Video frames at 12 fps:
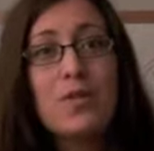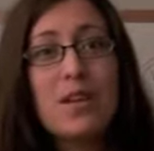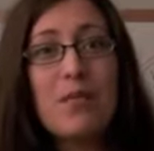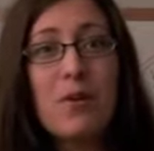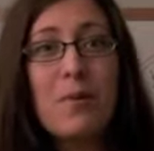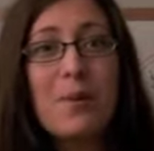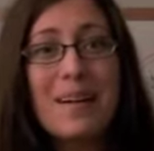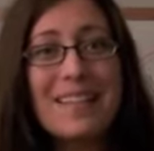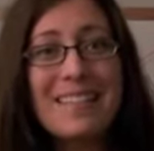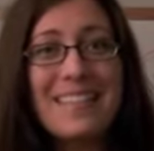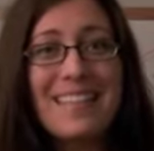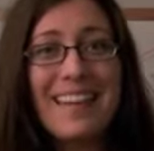several
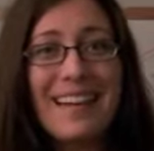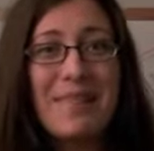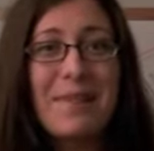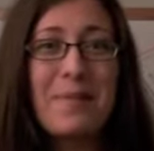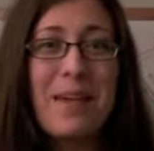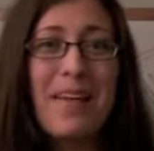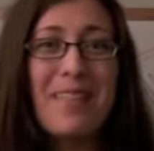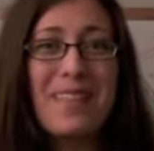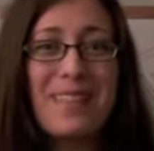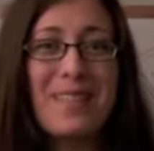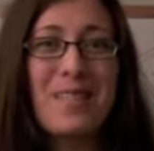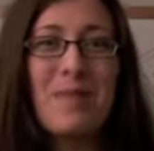months that I'm going to be having
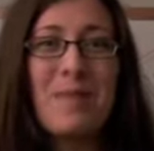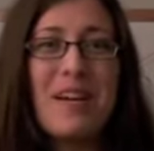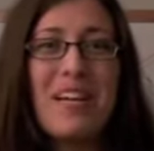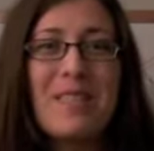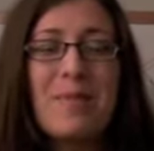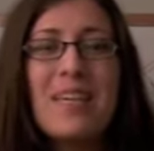this experience